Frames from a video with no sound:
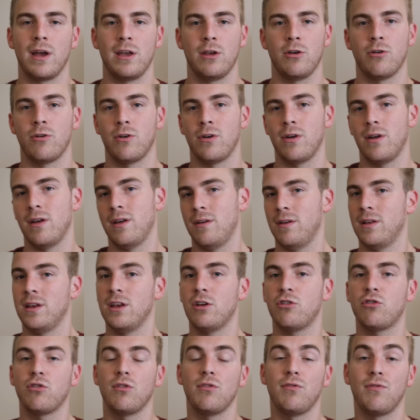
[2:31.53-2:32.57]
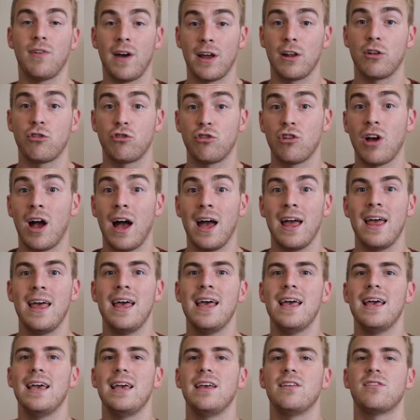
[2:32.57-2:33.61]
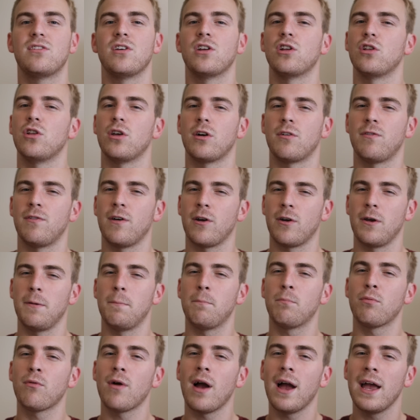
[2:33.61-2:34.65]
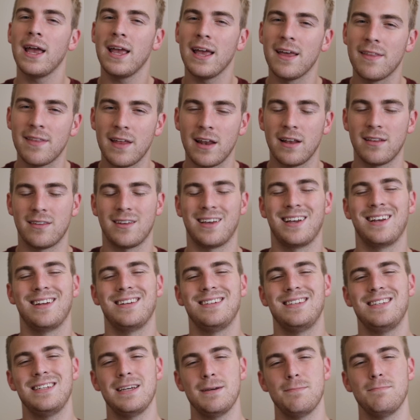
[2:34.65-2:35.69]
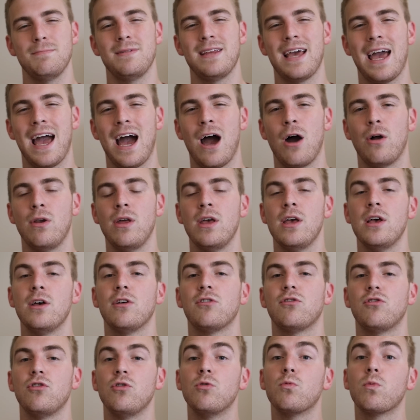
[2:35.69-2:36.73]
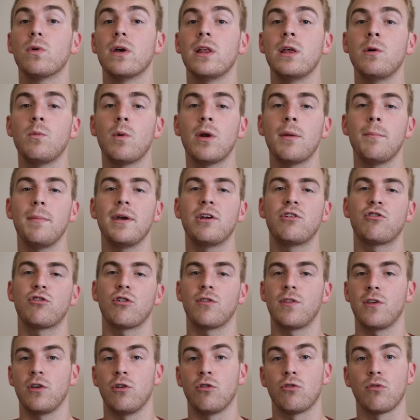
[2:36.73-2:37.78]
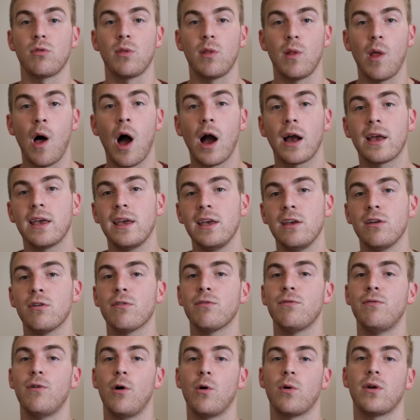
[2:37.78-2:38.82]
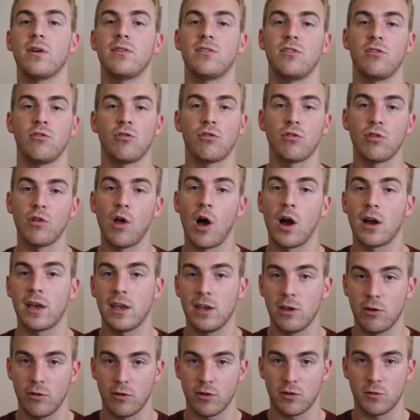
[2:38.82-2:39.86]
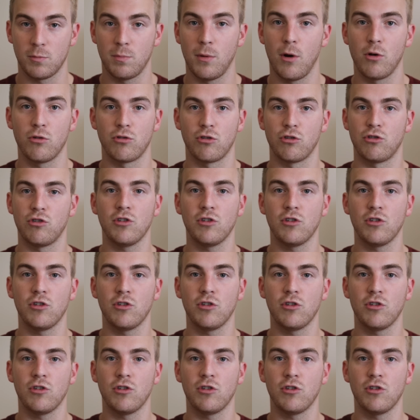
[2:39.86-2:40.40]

right. Your initial final shot is going to look very bright, and then it's going to dim down. So you really want to make sure that you're locking your focus and you're locking your exposure